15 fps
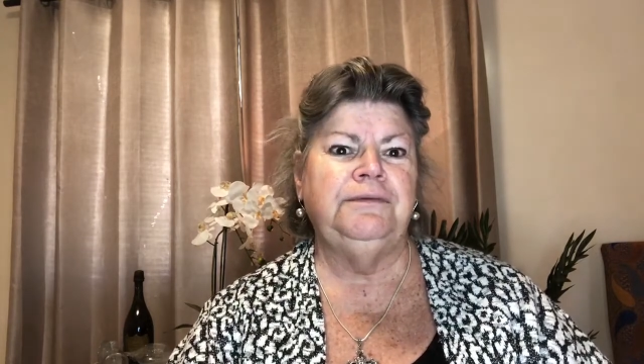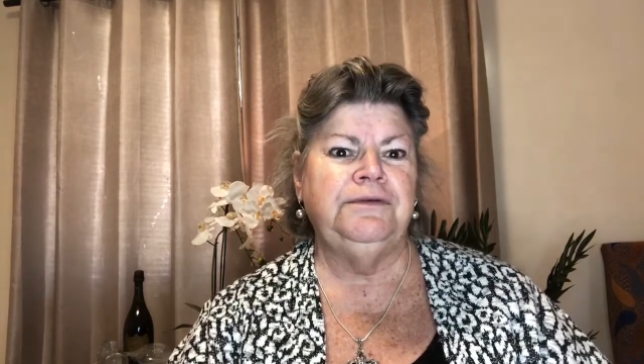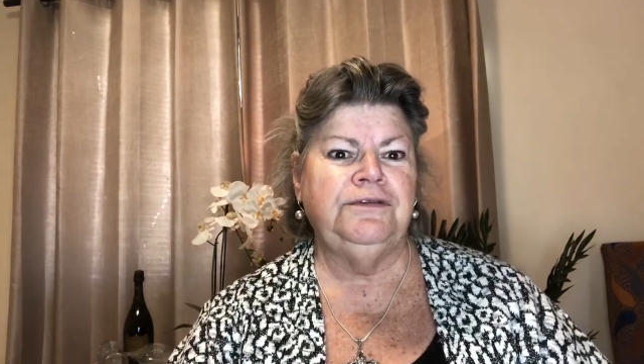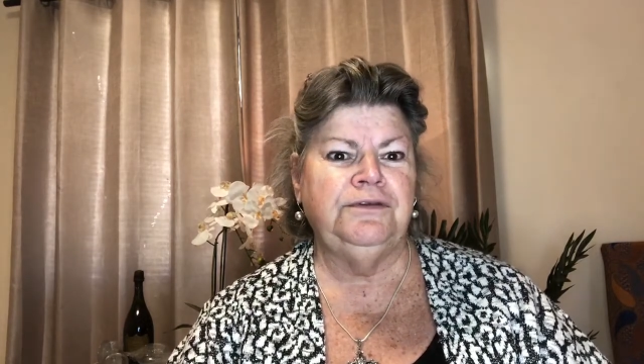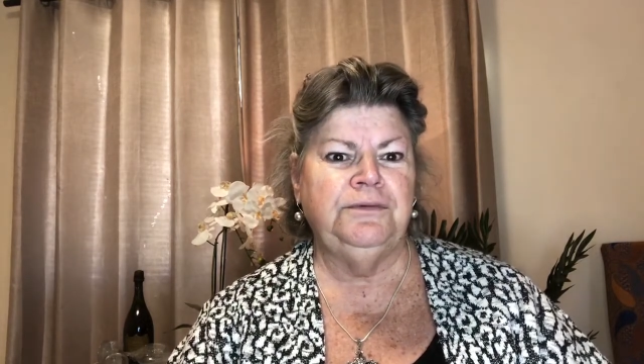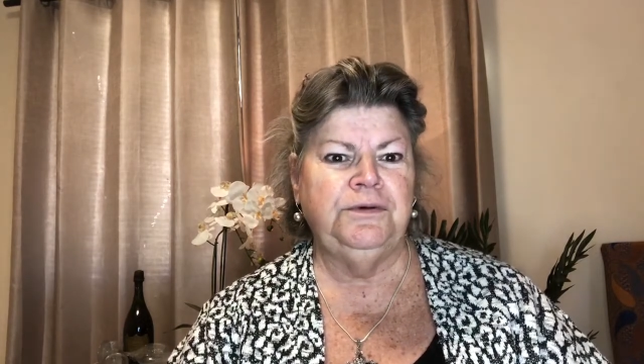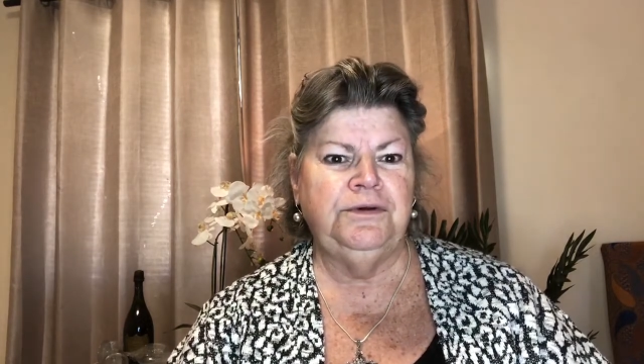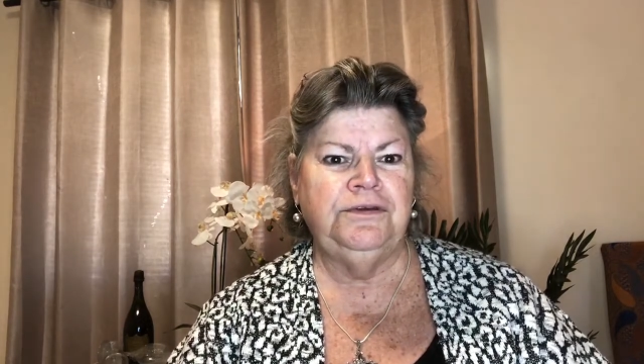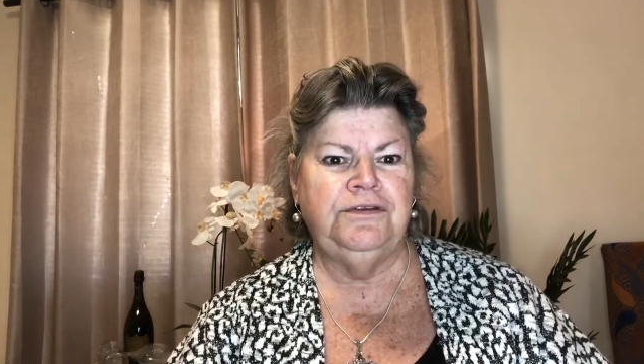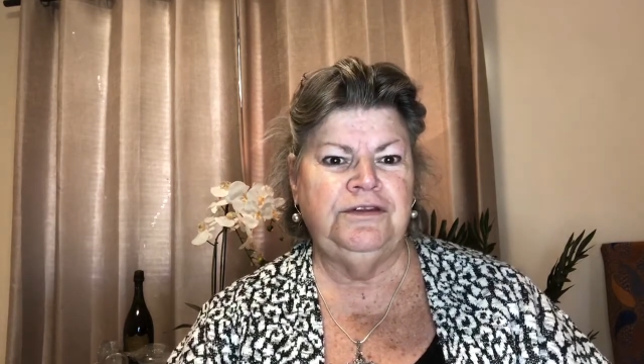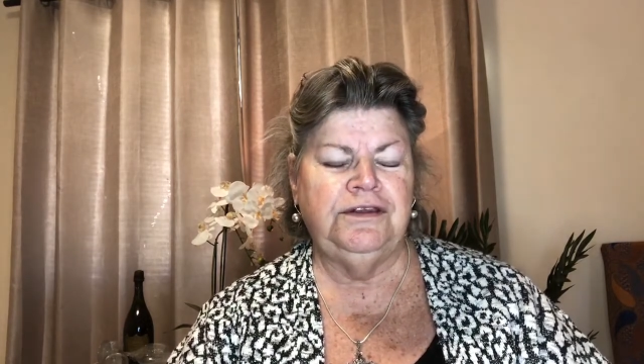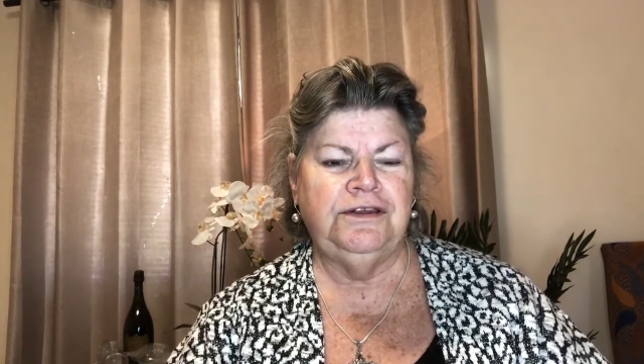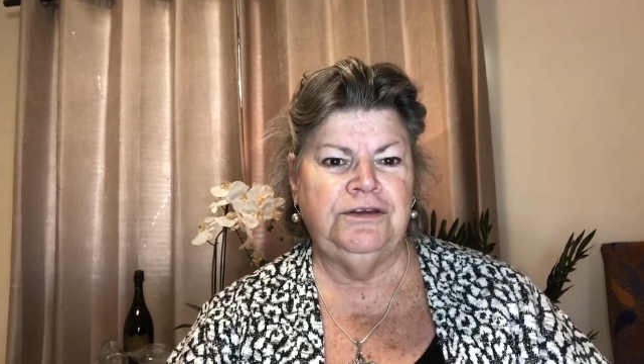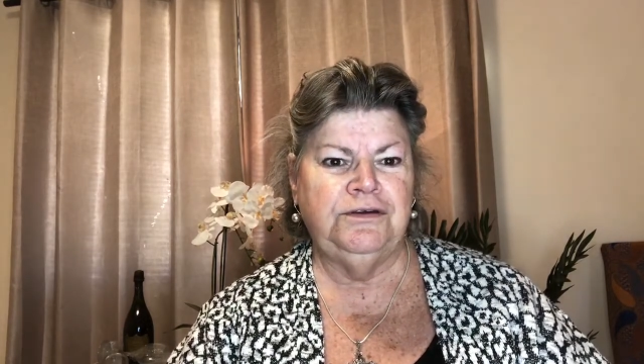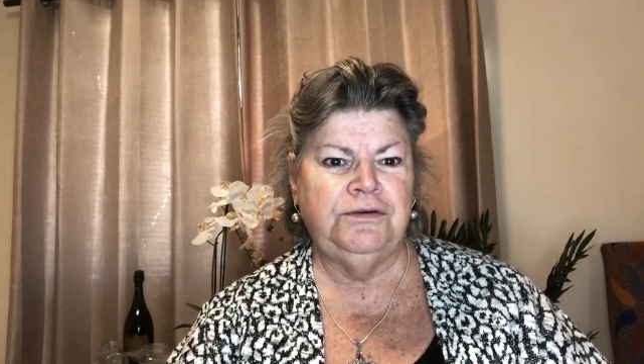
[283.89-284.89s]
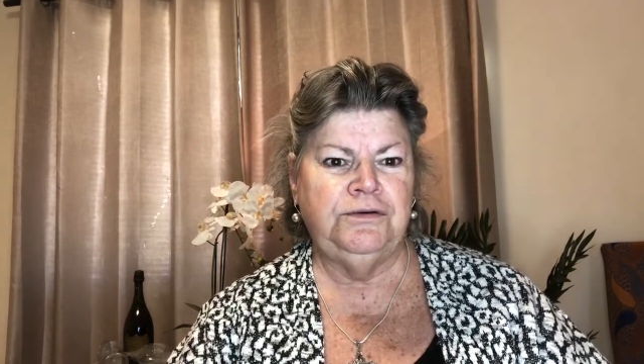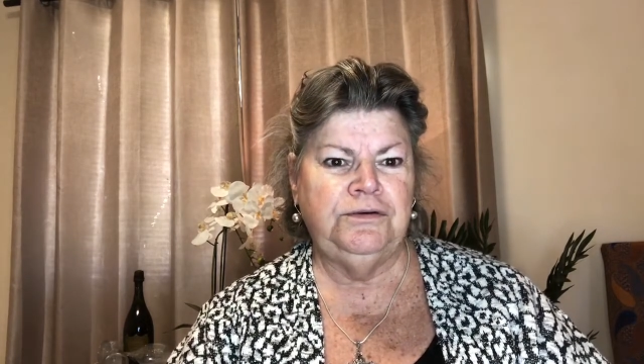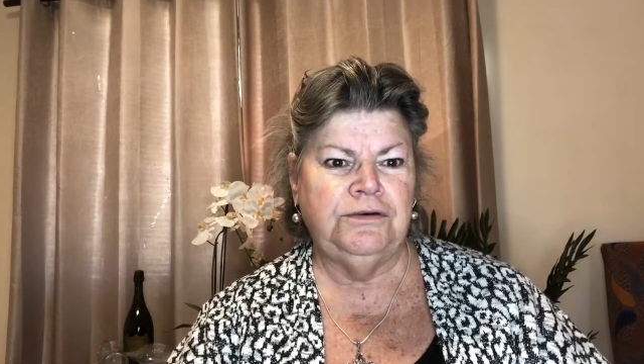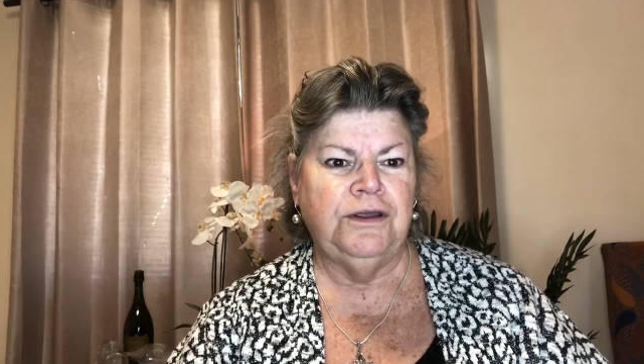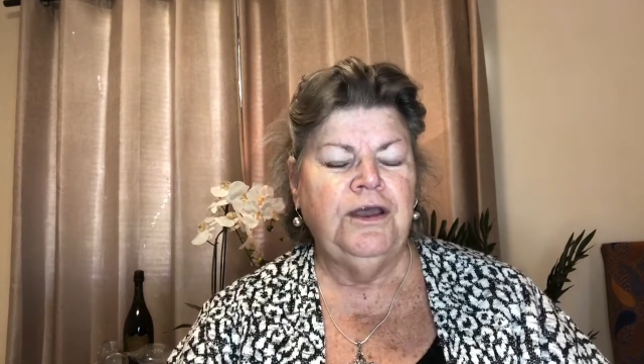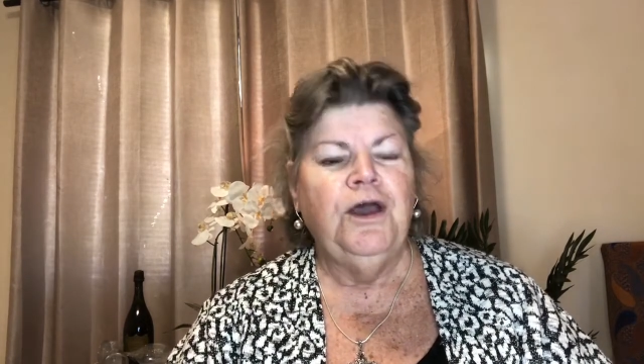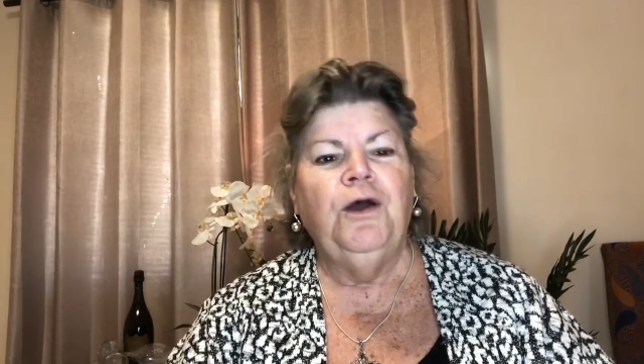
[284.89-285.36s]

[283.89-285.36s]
was the worst thing you could do.